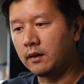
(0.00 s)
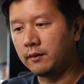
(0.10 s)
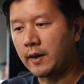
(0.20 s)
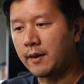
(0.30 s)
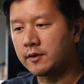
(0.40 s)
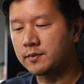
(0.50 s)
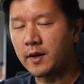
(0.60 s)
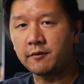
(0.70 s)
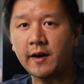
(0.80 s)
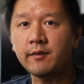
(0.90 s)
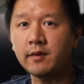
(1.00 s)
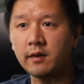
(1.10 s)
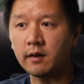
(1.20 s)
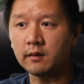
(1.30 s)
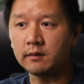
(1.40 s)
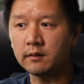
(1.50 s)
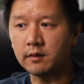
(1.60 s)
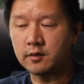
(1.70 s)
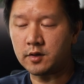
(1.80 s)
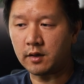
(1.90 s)
if I have to spend $500
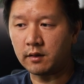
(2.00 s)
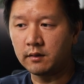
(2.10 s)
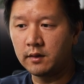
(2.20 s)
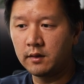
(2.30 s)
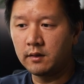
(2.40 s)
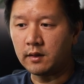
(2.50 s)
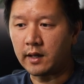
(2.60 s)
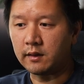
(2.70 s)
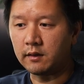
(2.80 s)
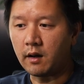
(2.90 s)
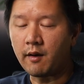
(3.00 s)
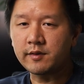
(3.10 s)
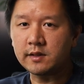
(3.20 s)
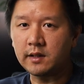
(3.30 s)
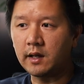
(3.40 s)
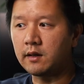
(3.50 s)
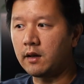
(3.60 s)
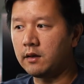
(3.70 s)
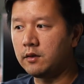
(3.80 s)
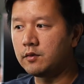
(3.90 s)
on a chair, I could obviously get
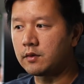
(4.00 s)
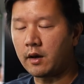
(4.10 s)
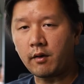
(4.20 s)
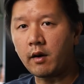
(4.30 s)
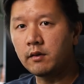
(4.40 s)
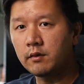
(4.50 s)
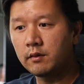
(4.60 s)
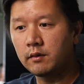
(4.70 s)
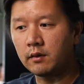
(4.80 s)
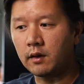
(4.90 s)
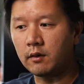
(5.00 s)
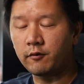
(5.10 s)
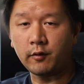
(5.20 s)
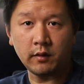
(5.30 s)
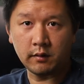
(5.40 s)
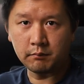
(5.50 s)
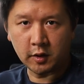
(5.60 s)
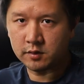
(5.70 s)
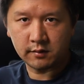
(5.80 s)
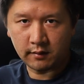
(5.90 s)
a used Aeron for
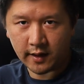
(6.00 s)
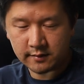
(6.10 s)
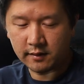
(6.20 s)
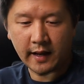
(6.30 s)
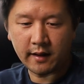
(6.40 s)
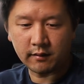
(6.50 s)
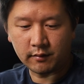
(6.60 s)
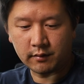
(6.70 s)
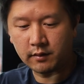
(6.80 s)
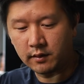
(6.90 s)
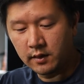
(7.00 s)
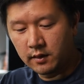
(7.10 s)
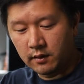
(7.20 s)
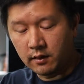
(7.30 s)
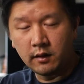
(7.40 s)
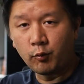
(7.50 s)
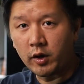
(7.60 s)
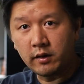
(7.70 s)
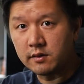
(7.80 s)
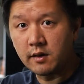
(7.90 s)
much less than that, or on
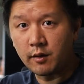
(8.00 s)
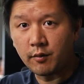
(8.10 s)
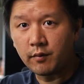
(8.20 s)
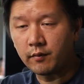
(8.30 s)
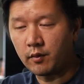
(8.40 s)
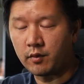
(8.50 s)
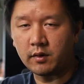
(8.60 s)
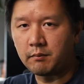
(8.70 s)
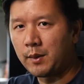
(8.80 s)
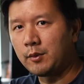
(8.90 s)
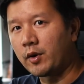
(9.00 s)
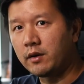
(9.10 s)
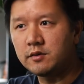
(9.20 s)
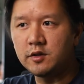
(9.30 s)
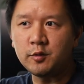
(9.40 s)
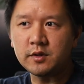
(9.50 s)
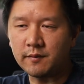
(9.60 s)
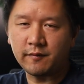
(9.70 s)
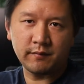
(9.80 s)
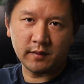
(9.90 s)
one of these new, or maybe one of these used
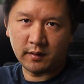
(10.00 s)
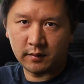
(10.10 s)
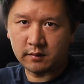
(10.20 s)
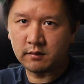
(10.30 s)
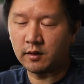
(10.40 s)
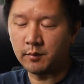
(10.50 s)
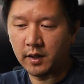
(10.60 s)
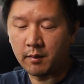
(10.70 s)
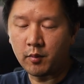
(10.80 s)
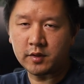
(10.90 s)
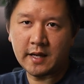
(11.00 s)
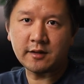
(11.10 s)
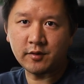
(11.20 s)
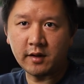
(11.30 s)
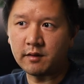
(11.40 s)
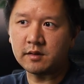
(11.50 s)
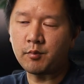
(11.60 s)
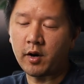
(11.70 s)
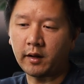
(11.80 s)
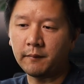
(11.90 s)
if it, you know, become more saturated in this
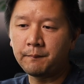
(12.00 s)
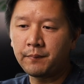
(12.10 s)
market.